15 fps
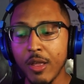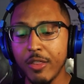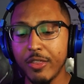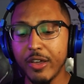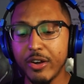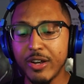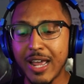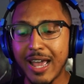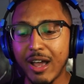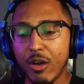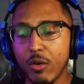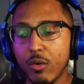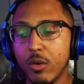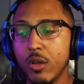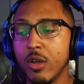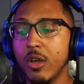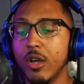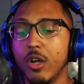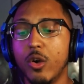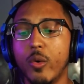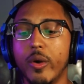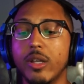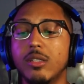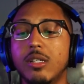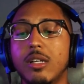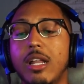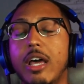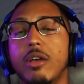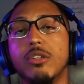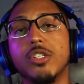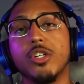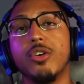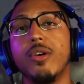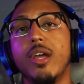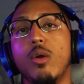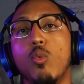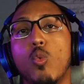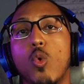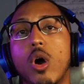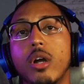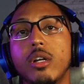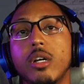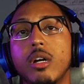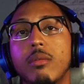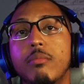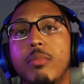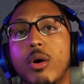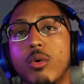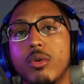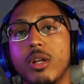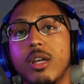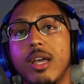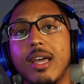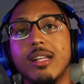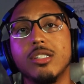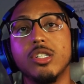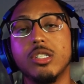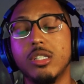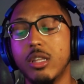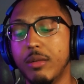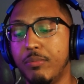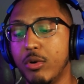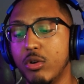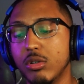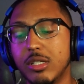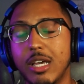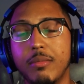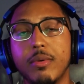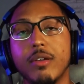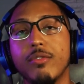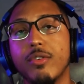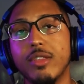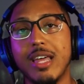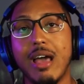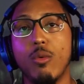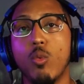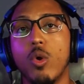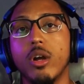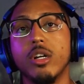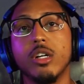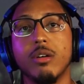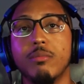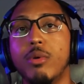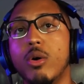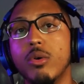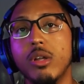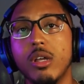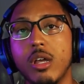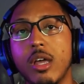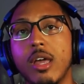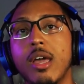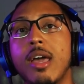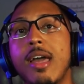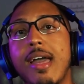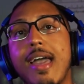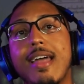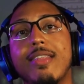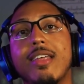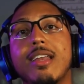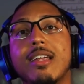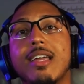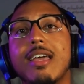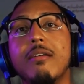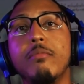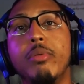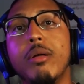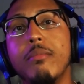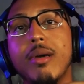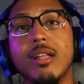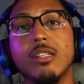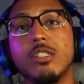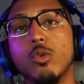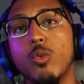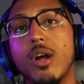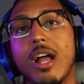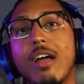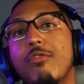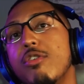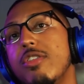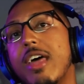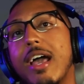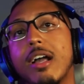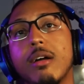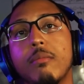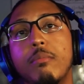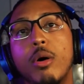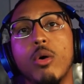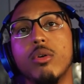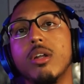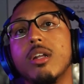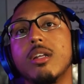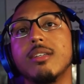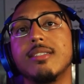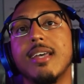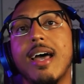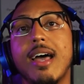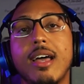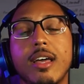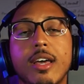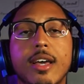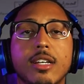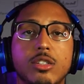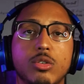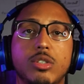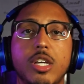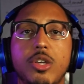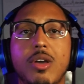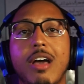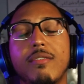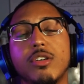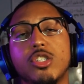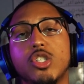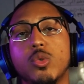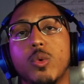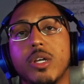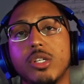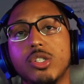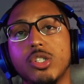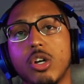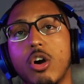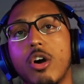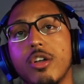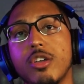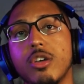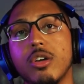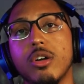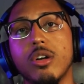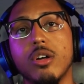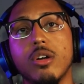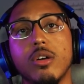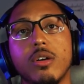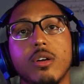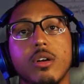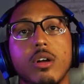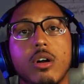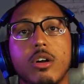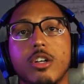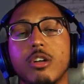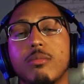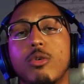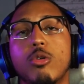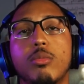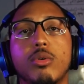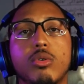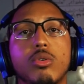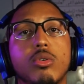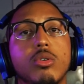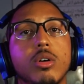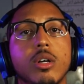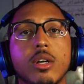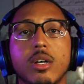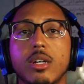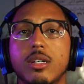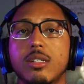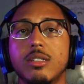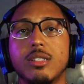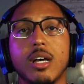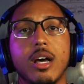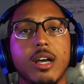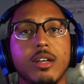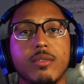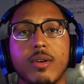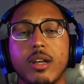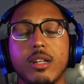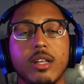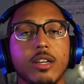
They're now going to allow you to create one component and just the prototyping for that one component. And then it implements wherever that component is at. So say you have a switch on your on your mobile design, right?